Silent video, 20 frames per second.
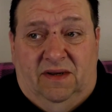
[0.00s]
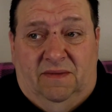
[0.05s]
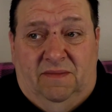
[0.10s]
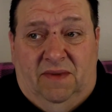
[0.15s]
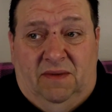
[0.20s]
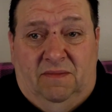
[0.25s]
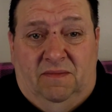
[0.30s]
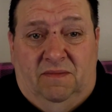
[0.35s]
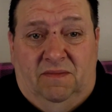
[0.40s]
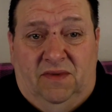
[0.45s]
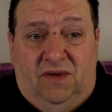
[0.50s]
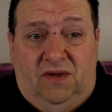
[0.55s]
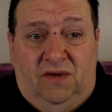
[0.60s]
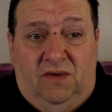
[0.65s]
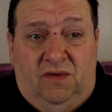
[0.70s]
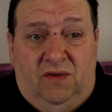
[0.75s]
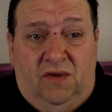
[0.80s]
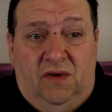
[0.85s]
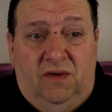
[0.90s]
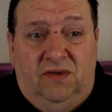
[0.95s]
I mean, you
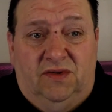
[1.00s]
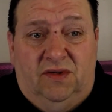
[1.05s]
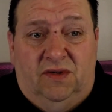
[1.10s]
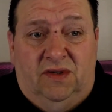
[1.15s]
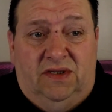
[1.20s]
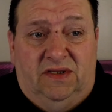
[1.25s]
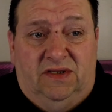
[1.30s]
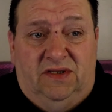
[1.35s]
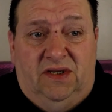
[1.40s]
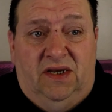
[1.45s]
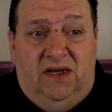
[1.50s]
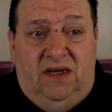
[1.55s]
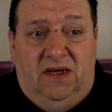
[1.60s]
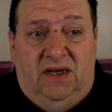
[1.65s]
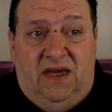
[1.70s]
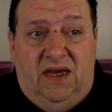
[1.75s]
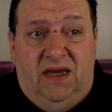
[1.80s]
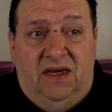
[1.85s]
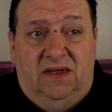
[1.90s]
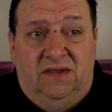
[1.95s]
usually see
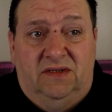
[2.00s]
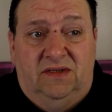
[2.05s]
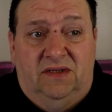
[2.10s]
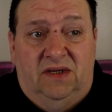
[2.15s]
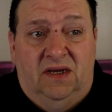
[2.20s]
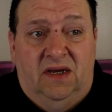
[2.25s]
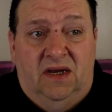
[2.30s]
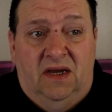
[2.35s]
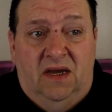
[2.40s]
kids